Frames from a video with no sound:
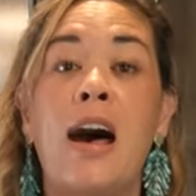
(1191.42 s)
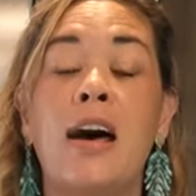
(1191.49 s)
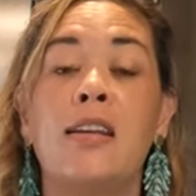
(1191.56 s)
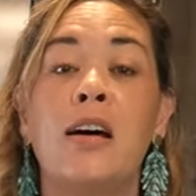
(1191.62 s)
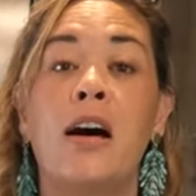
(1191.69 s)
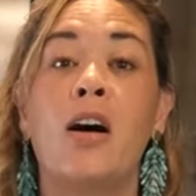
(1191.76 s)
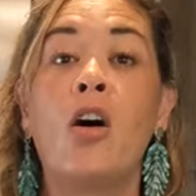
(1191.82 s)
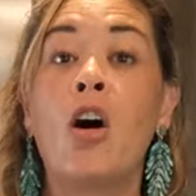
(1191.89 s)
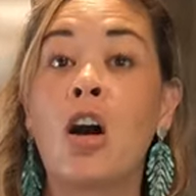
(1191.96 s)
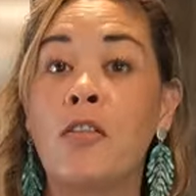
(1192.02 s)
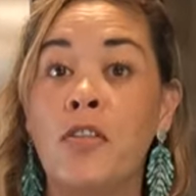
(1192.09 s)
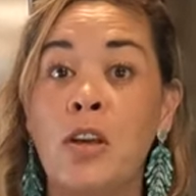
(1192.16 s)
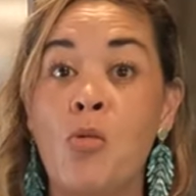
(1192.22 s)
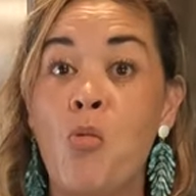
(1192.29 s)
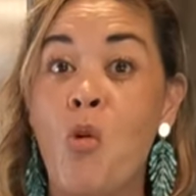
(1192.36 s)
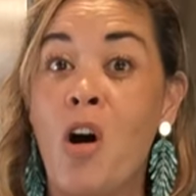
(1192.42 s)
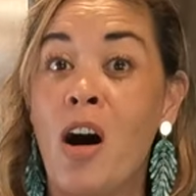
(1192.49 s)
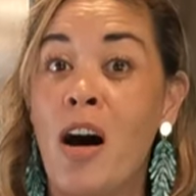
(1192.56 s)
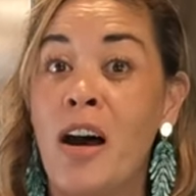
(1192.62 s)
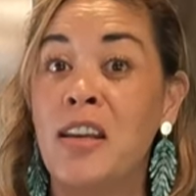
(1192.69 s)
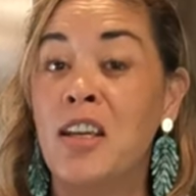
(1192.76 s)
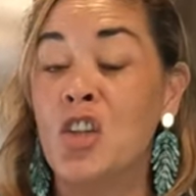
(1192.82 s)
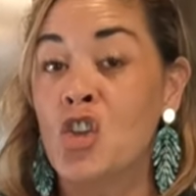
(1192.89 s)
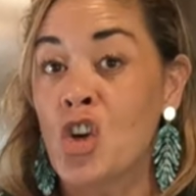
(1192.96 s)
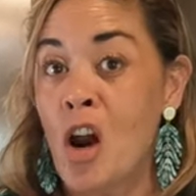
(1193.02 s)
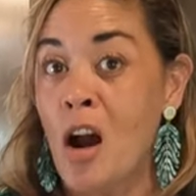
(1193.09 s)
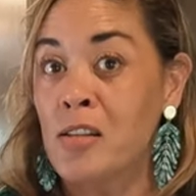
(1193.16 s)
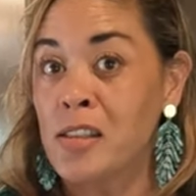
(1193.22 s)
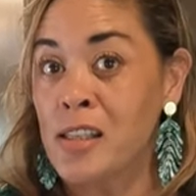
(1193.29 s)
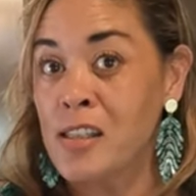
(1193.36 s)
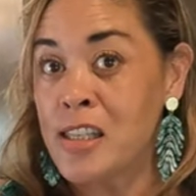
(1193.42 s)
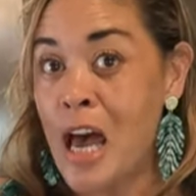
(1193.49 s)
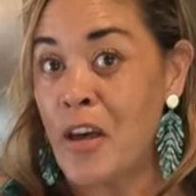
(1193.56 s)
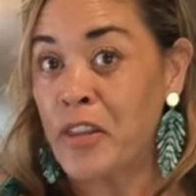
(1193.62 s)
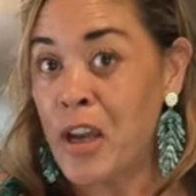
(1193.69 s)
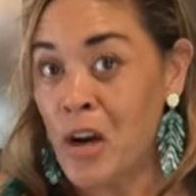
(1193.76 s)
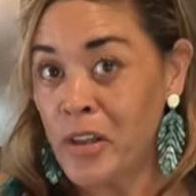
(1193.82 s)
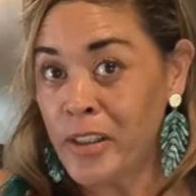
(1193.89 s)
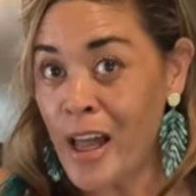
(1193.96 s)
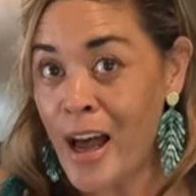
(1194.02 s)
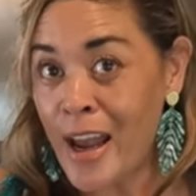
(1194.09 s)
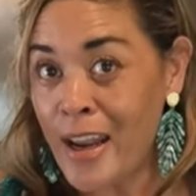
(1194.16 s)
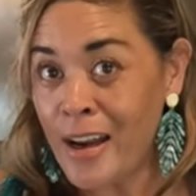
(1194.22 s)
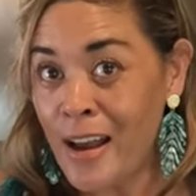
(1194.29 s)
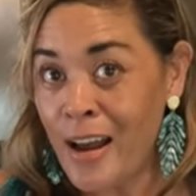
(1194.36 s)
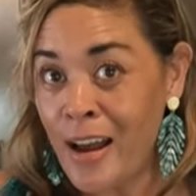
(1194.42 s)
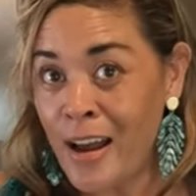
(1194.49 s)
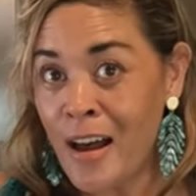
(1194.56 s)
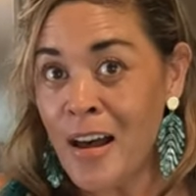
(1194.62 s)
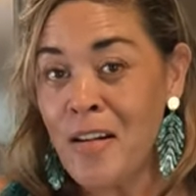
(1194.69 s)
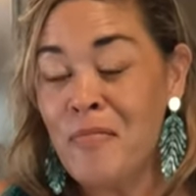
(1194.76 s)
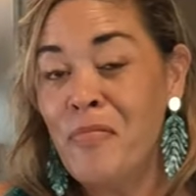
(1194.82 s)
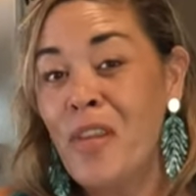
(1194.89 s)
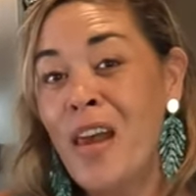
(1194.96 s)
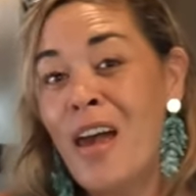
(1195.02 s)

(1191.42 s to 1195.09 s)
at uh, RV1 in Charleston, South Carolina. Yeah,